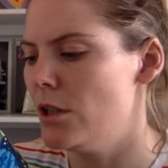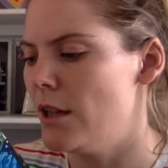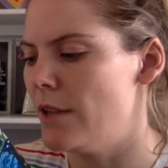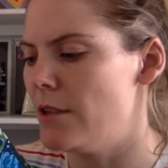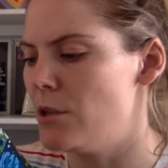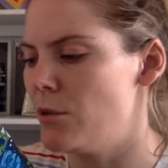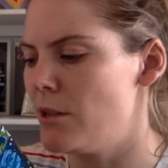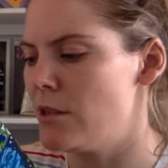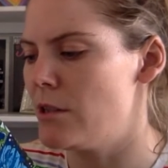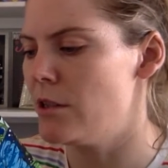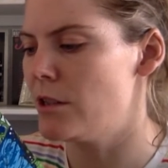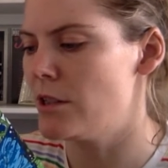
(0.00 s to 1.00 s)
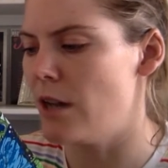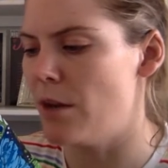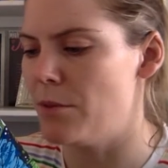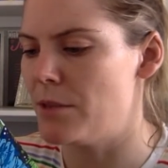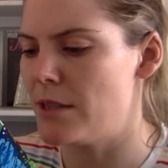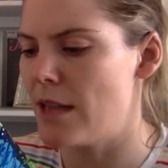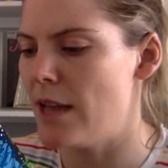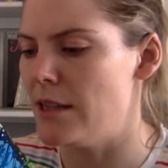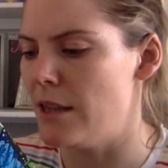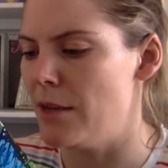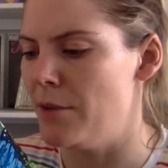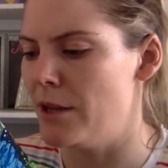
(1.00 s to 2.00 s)
and the twins looked up, stared
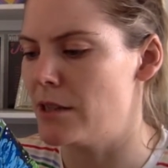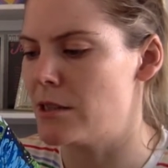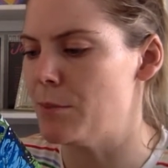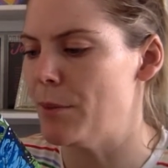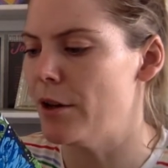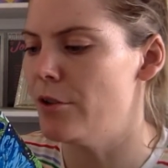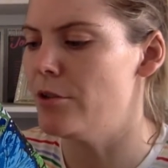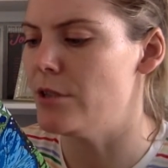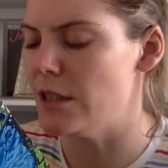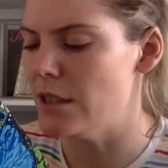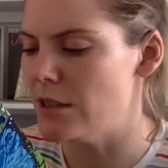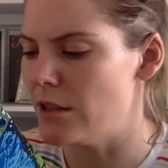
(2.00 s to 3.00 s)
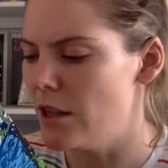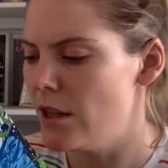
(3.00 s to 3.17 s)
at him and exploded.